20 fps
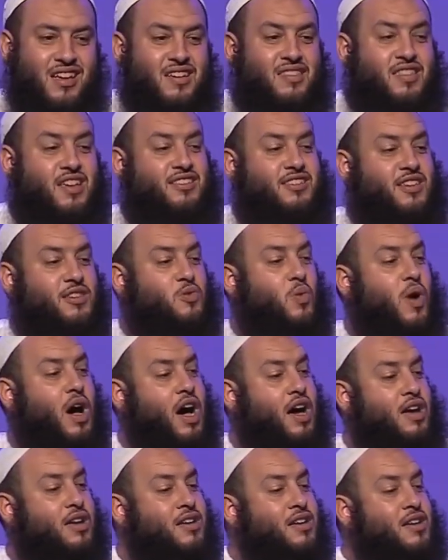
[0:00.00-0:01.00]
This is
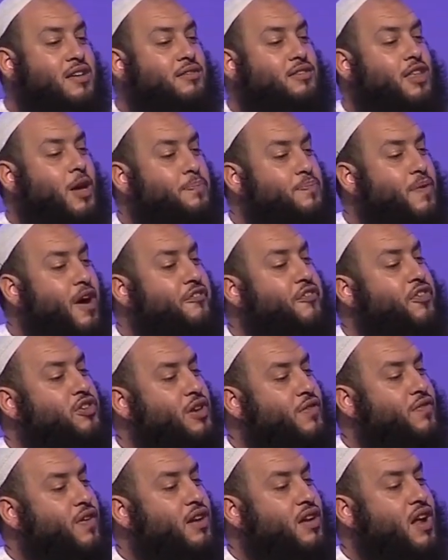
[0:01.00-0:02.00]
why the Prophet
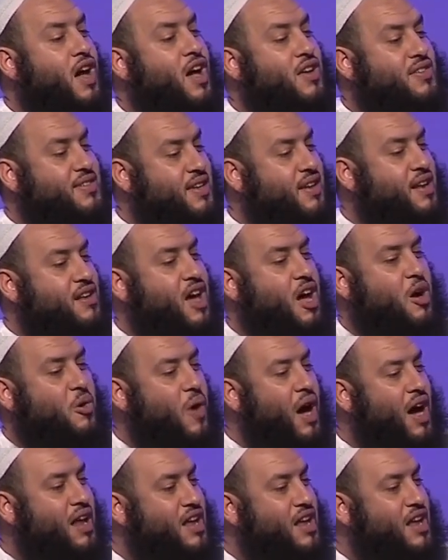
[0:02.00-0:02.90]
of Allah sallallahu